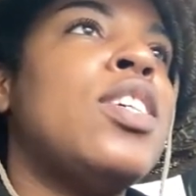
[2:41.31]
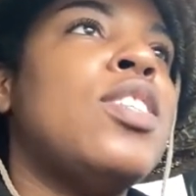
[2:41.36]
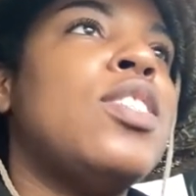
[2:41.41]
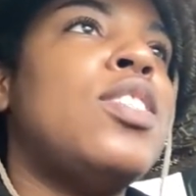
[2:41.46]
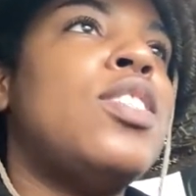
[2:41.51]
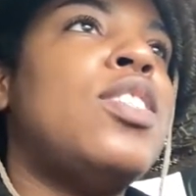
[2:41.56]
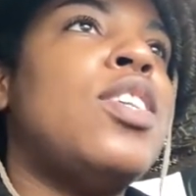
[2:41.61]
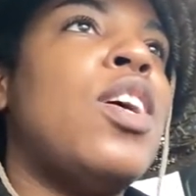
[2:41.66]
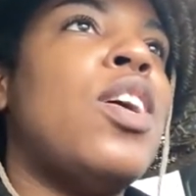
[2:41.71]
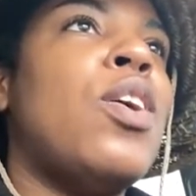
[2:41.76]

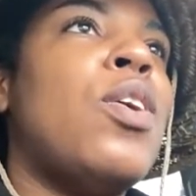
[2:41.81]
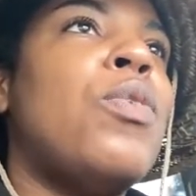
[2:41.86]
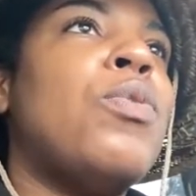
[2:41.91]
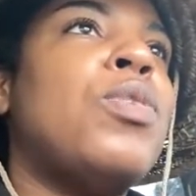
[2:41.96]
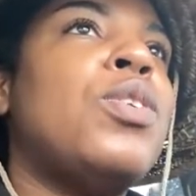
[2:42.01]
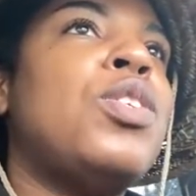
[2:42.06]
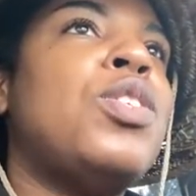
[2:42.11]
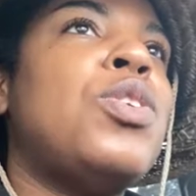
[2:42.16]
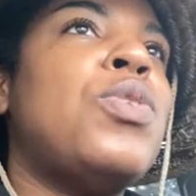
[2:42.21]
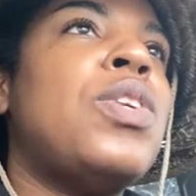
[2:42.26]
So
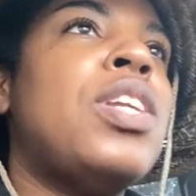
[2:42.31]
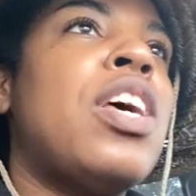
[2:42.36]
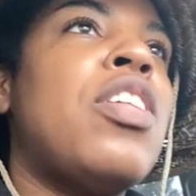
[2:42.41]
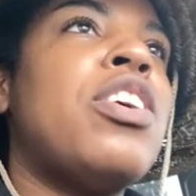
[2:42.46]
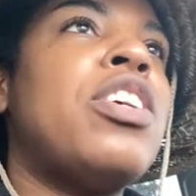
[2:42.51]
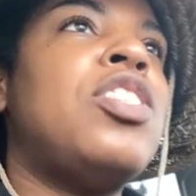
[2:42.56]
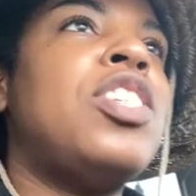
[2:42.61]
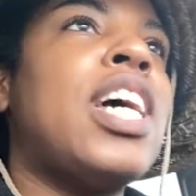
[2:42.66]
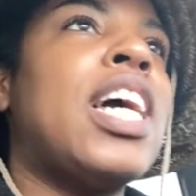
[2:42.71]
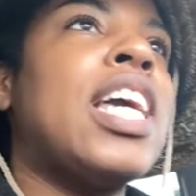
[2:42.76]
we'll do
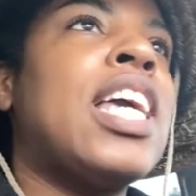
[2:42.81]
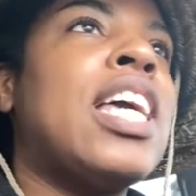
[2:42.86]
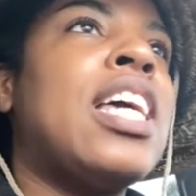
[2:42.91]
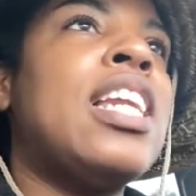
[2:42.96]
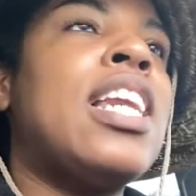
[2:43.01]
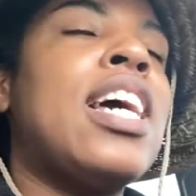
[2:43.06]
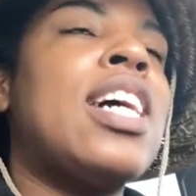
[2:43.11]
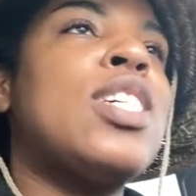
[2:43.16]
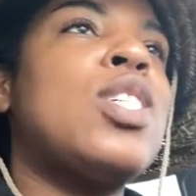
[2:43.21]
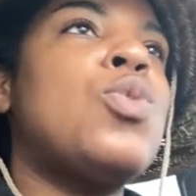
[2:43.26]
another
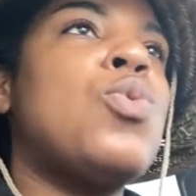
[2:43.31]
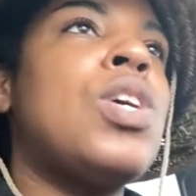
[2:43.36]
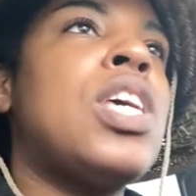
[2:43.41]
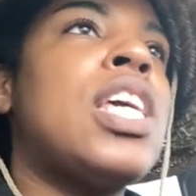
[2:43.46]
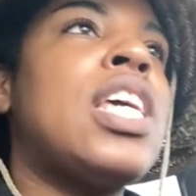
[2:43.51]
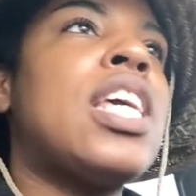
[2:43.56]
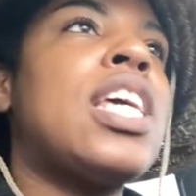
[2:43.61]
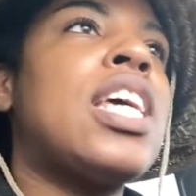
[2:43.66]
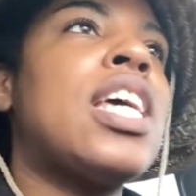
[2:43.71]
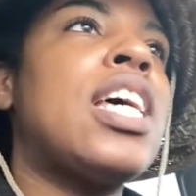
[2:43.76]
check-in next week.